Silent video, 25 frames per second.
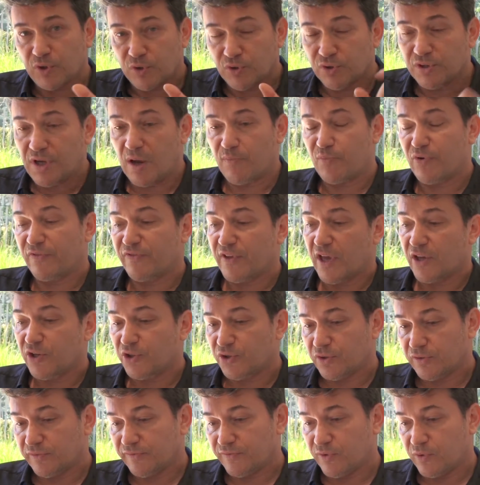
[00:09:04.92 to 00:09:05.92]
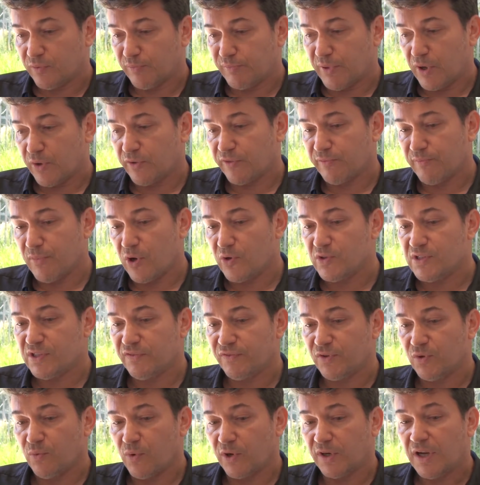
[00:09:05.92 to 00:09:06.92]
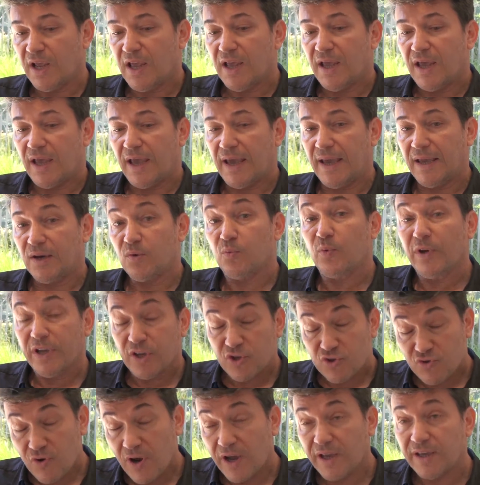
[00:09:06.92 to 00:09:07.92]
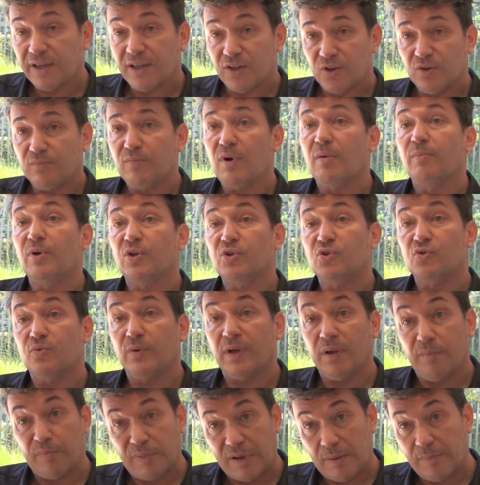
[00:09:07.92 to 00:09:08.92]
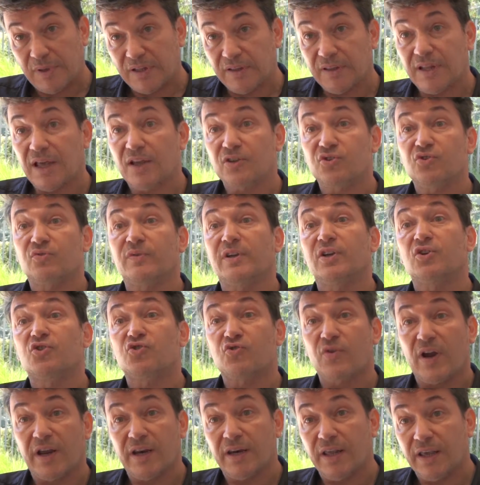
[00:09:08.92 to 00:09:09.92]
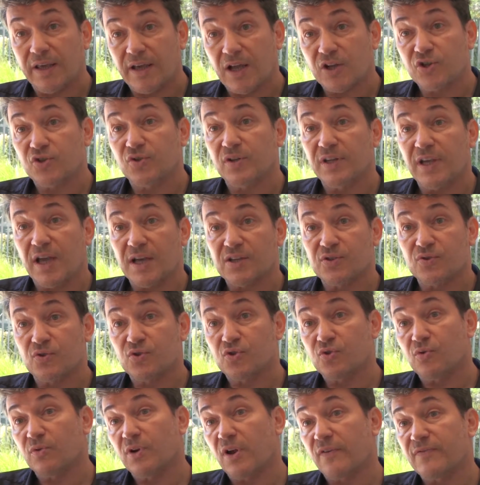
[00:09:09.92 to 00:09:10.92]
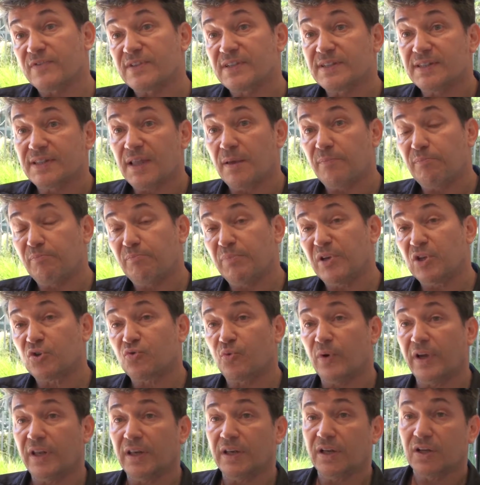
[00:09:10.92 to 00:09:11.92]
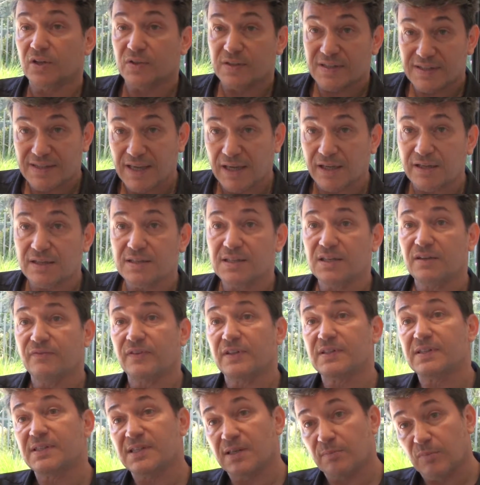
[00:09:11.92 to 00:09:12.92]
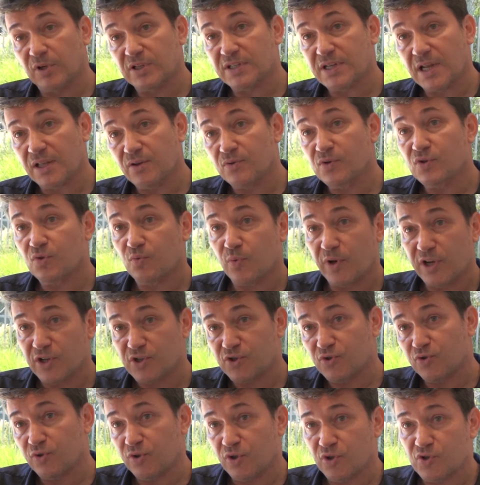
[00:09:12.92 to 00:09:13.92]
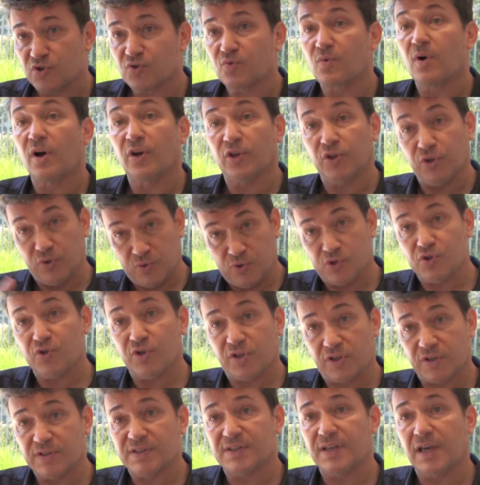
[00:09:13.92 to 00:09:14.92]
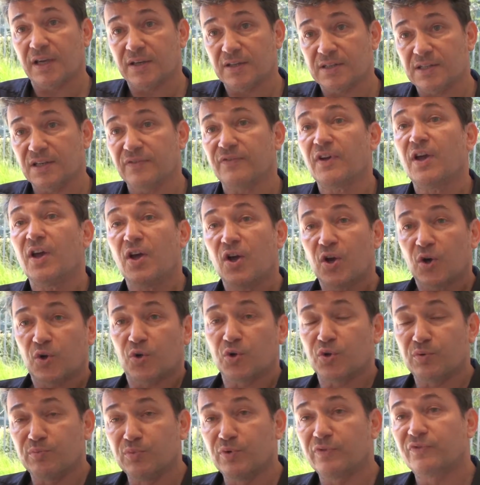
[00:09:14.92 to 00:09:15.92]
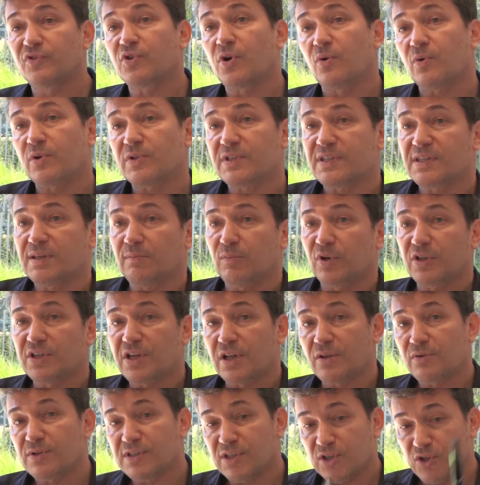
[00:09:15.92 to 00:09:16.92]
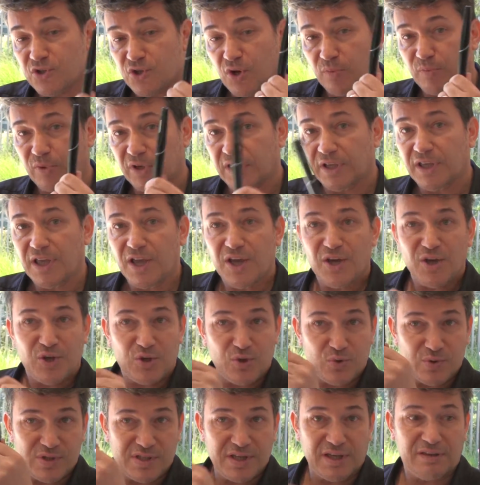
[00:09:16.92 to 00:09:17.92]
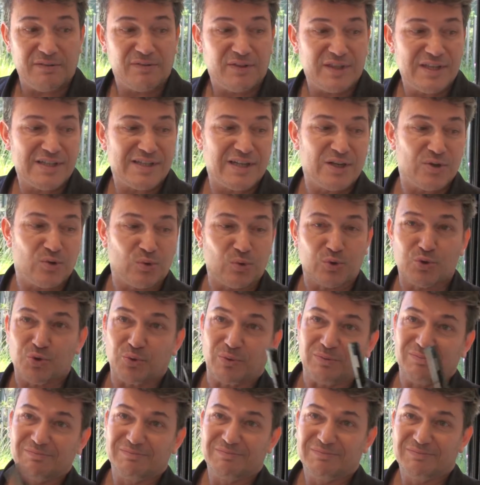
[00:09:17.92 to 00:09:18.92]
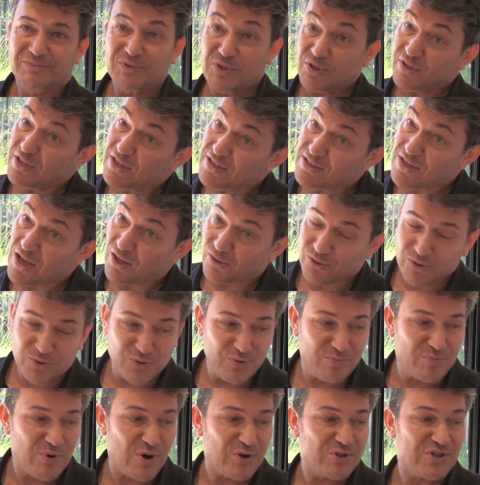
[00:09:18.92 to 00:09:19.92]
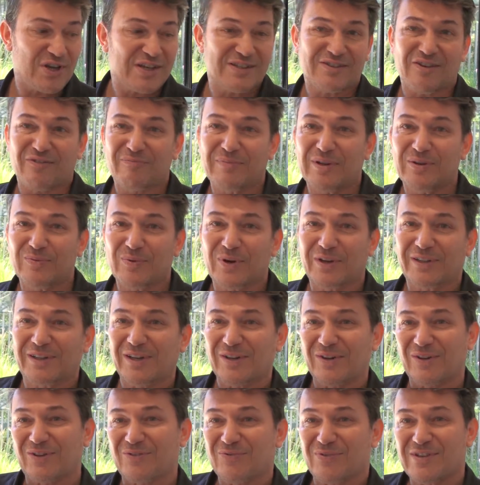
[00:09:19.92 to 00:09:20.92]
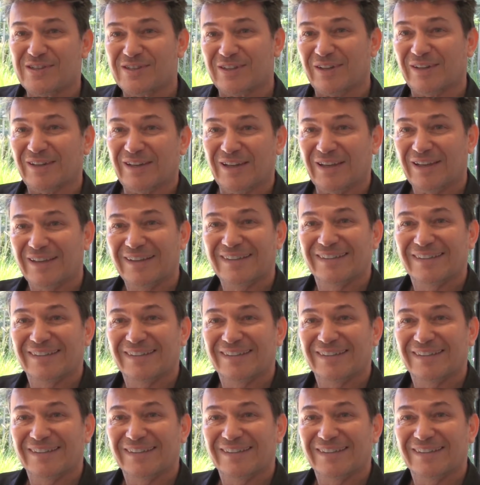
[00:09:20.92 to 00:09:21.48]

good abbreviation for both modes, if you want. And we're trying at the moment to implement that during training, actually, as a sort of step between consecutive and simultaneous, where students who are used to consecutive could move towards simultaneous interpreting using this little tool. So these are the two projects I've been working on recently.